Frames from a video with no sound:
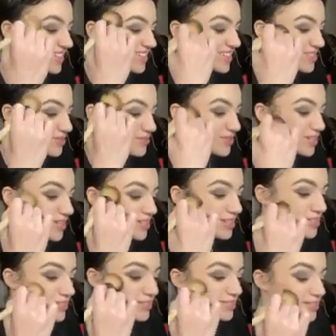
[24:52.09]
It's
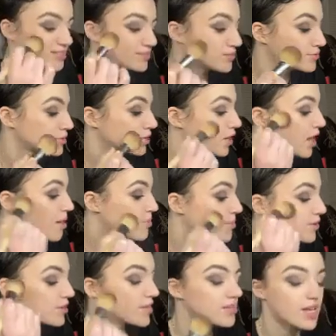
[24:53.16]
weird. I
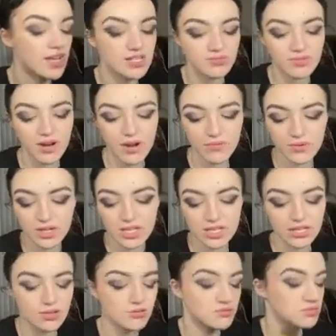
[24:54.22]
remember the days when I wouldn't
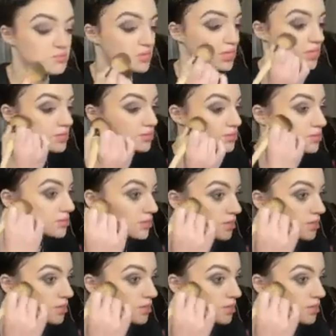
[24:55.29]
use blush.